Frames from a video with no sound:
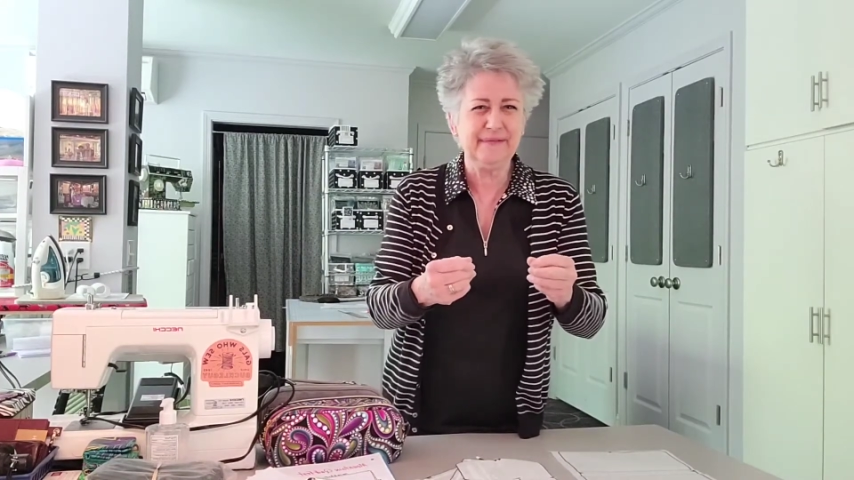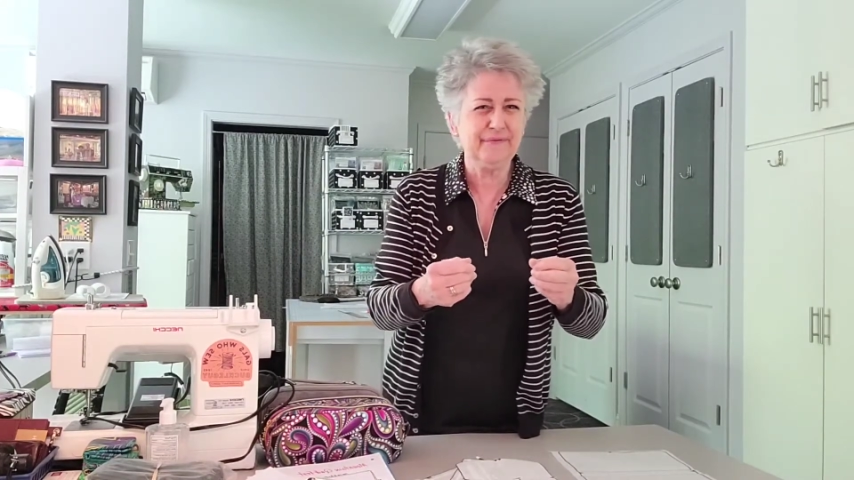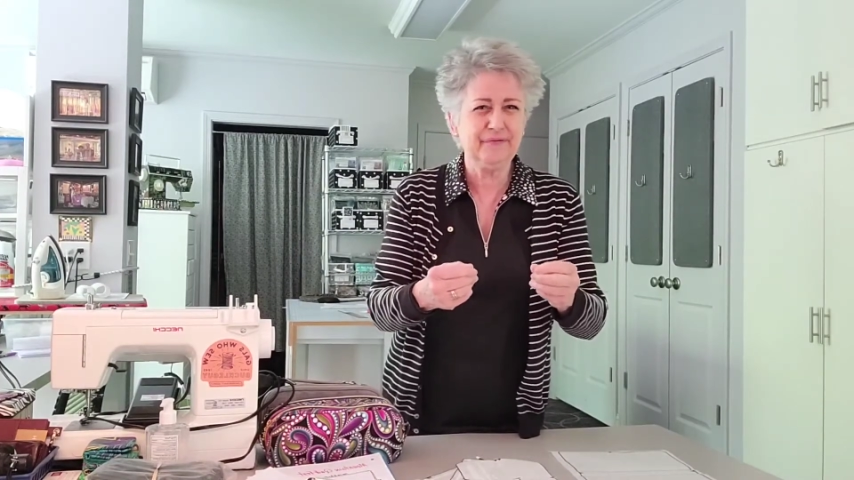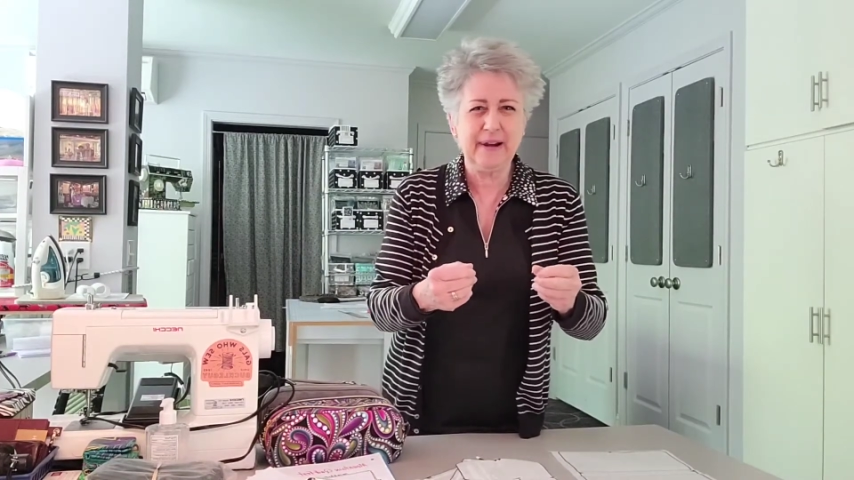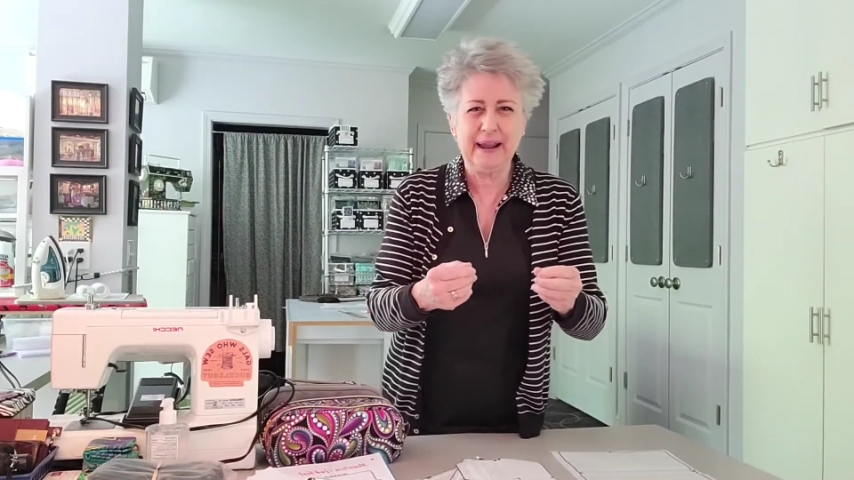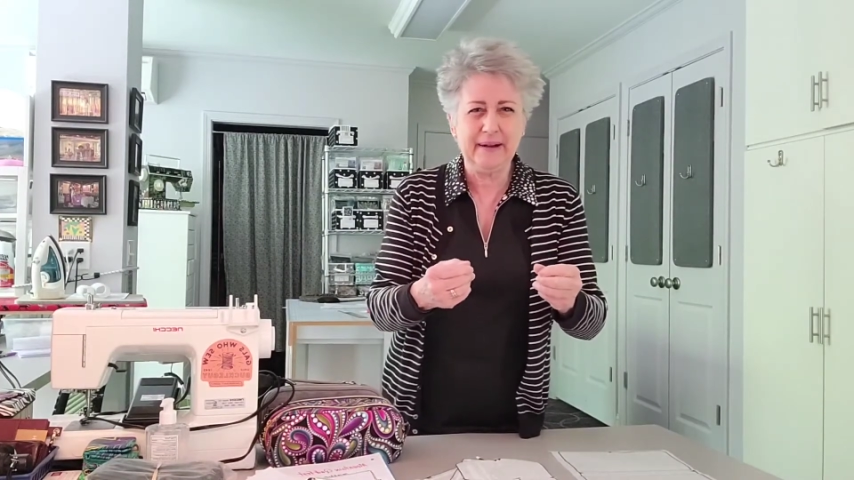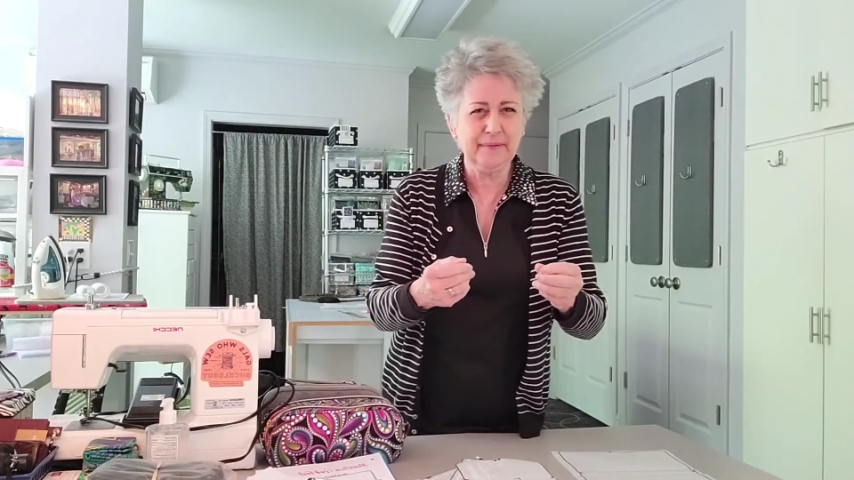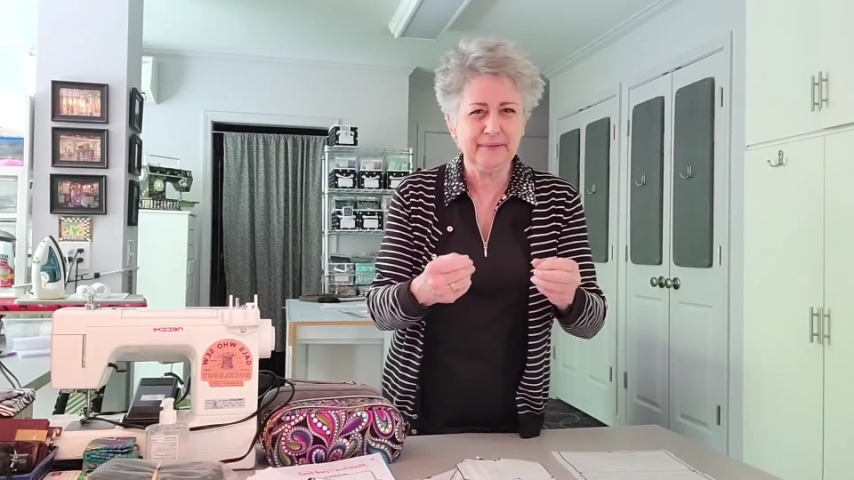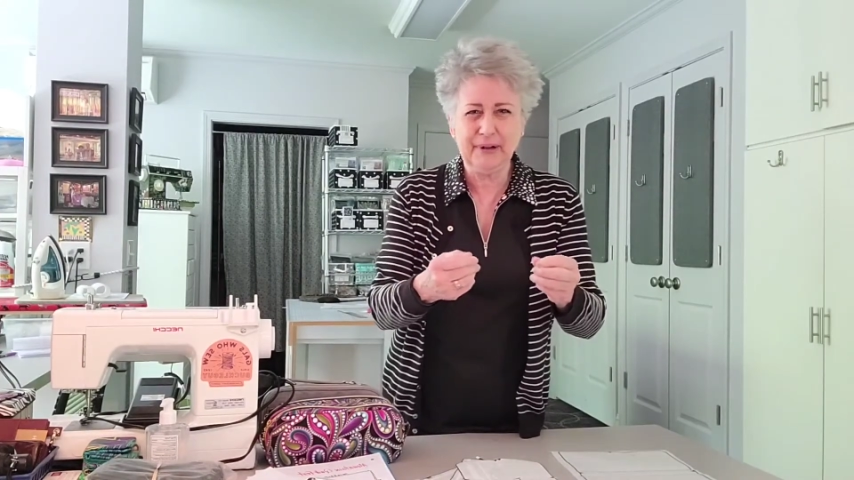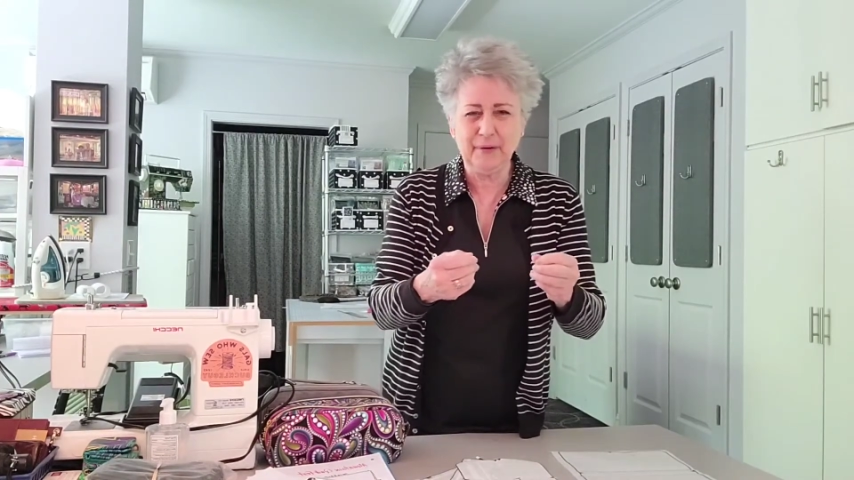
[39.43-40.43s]

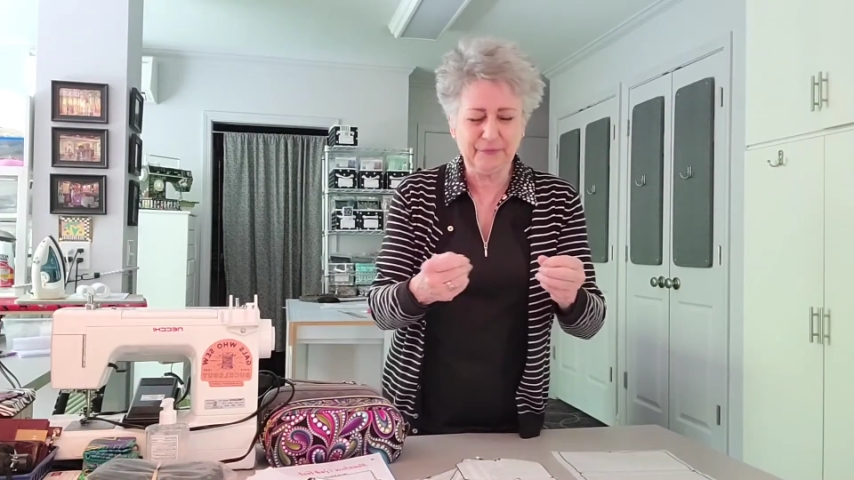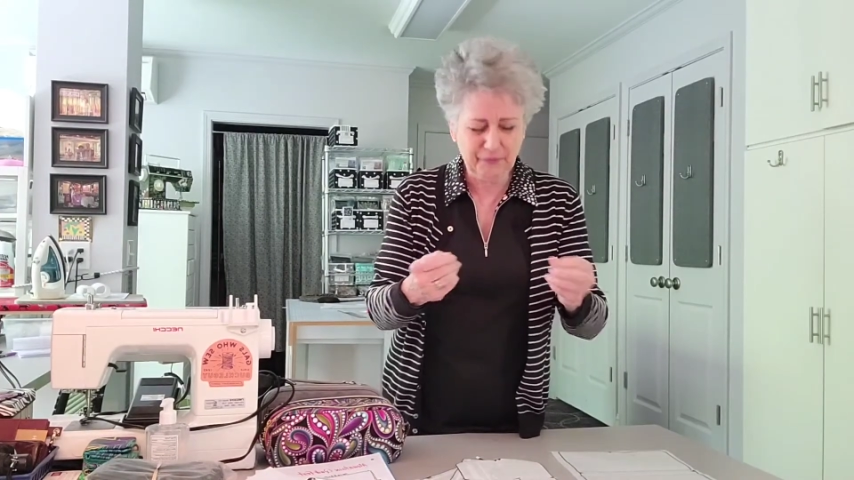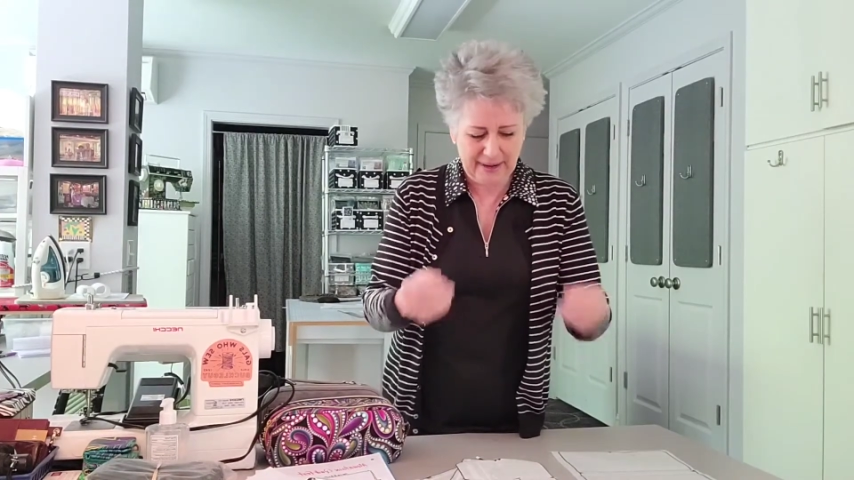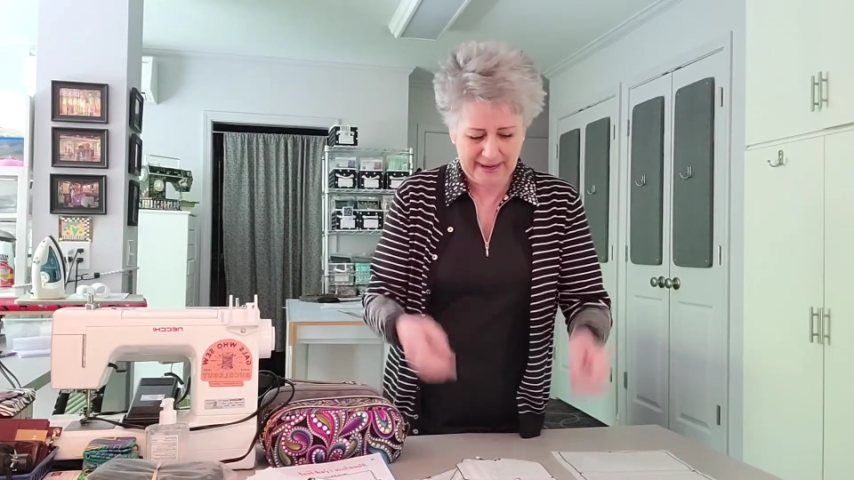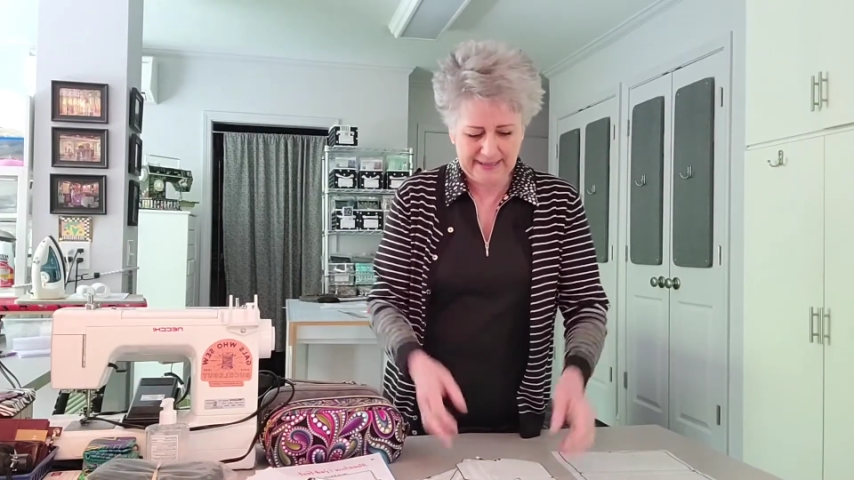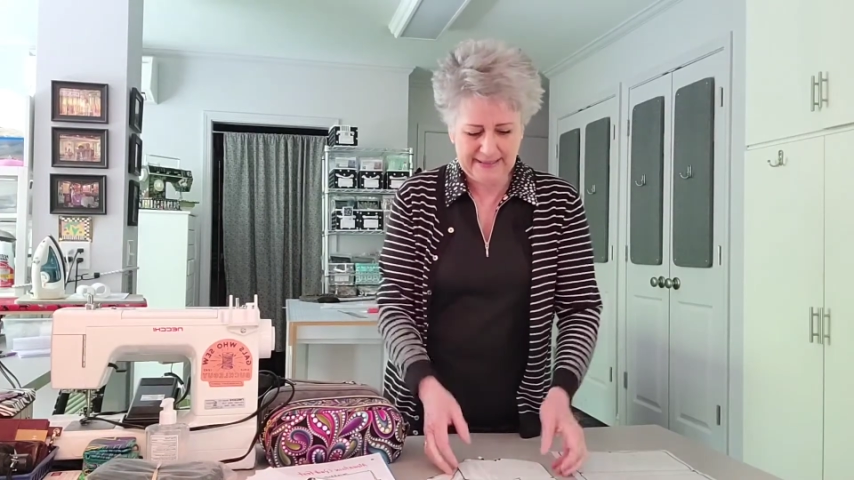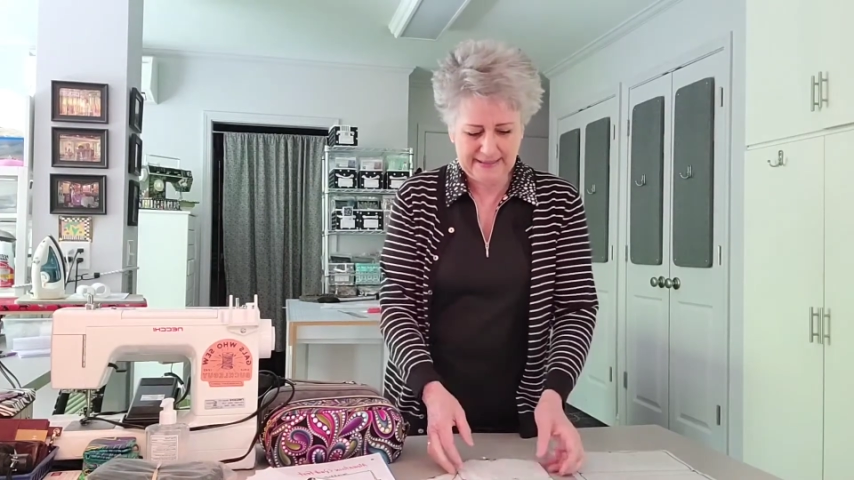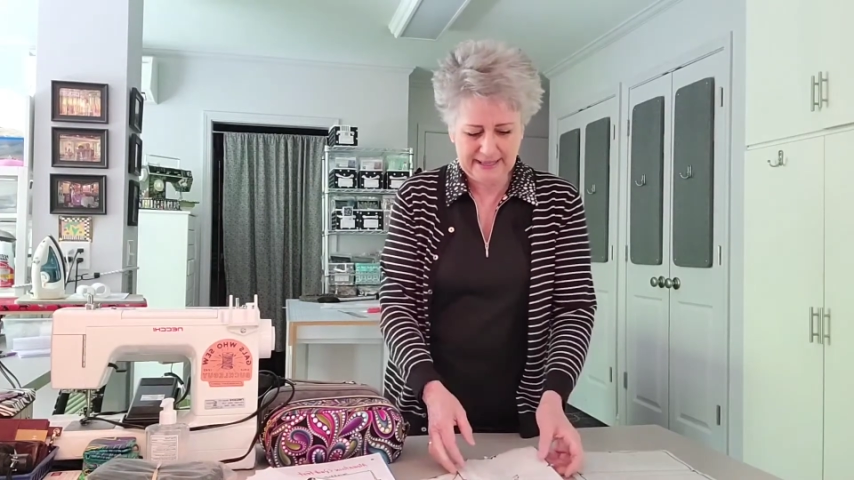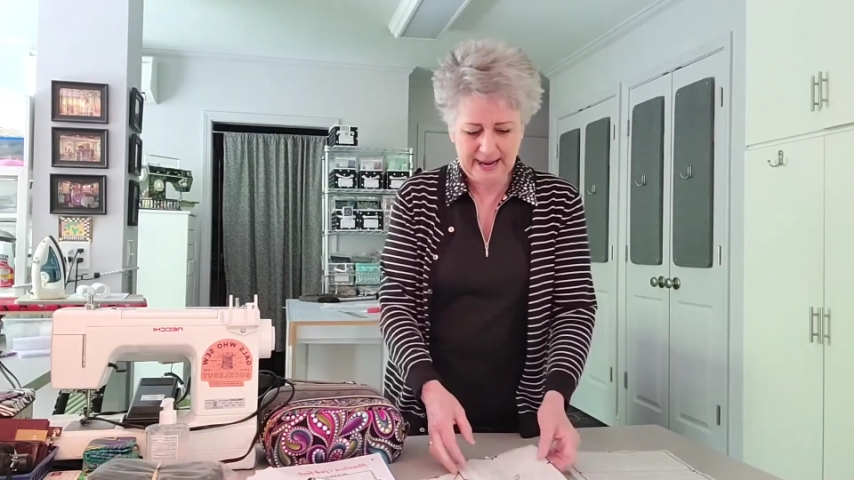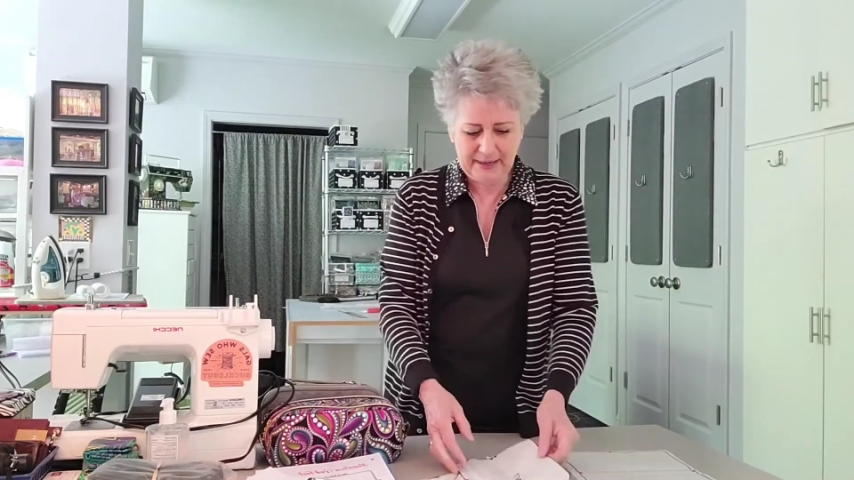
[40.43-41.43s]
frayed
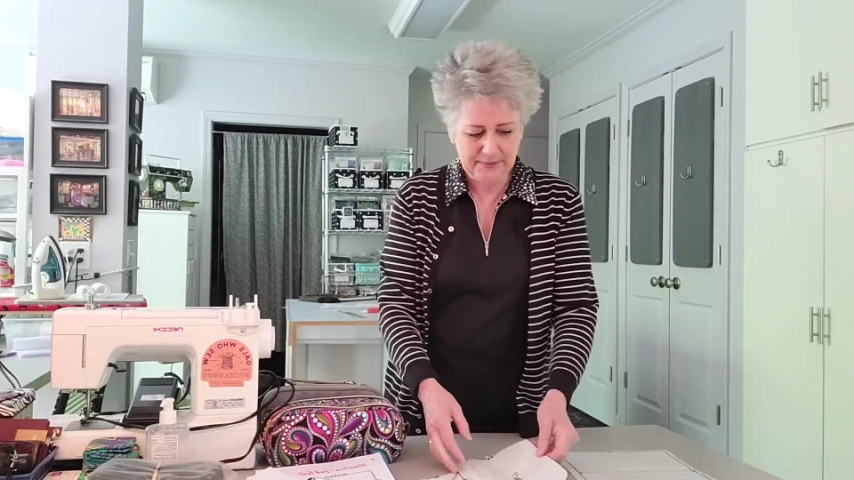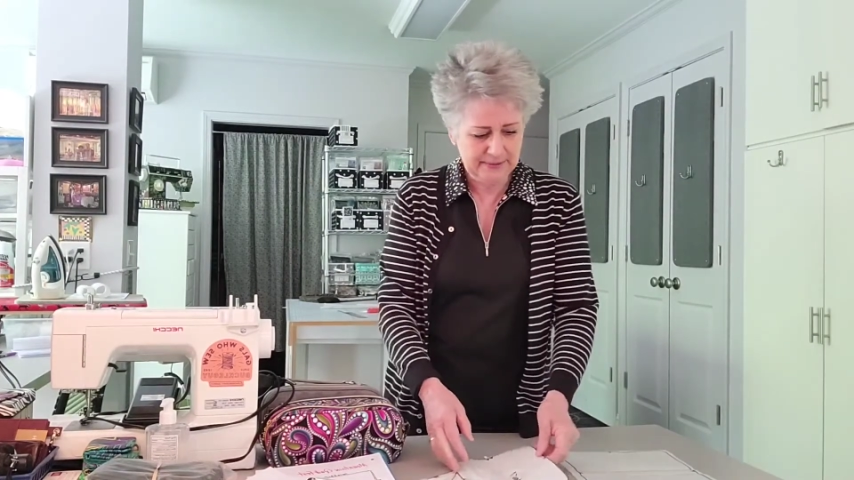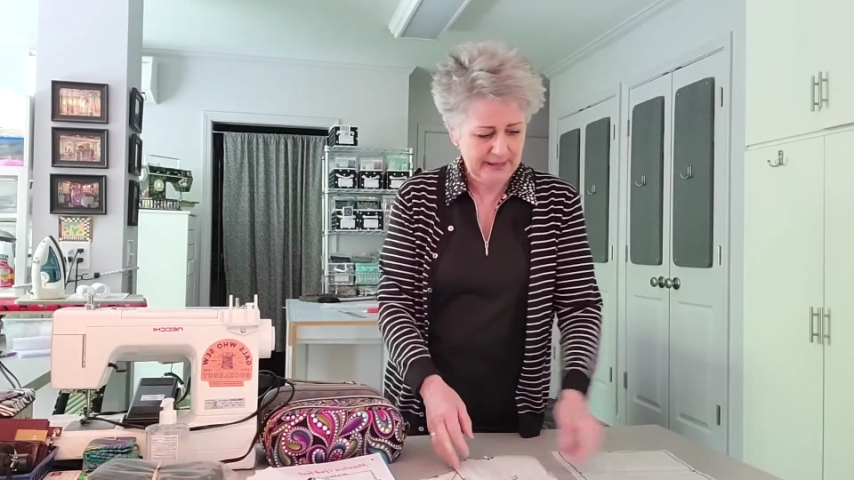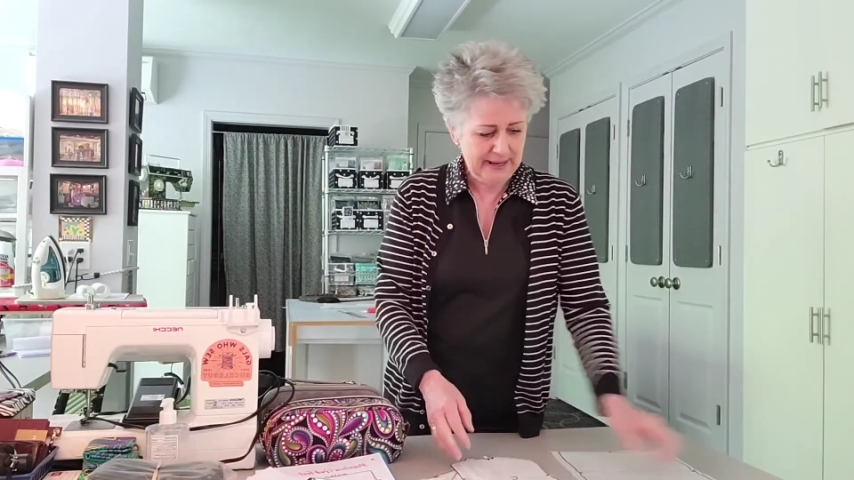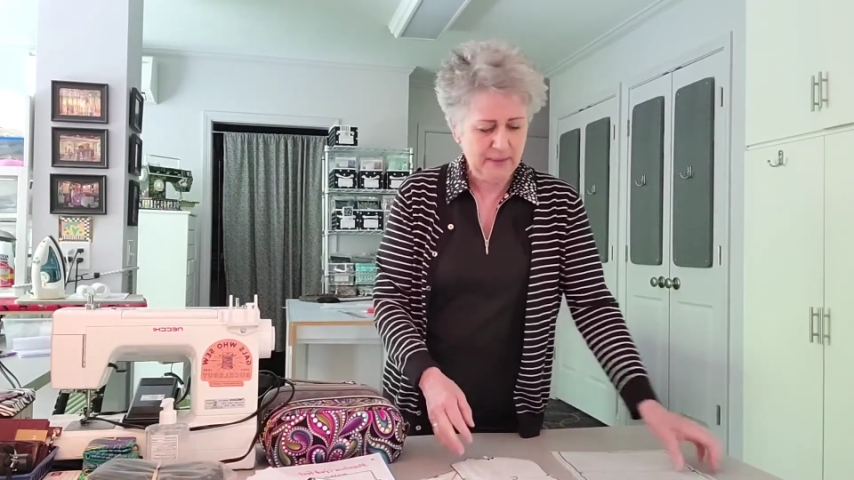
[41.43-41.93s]
and tattered.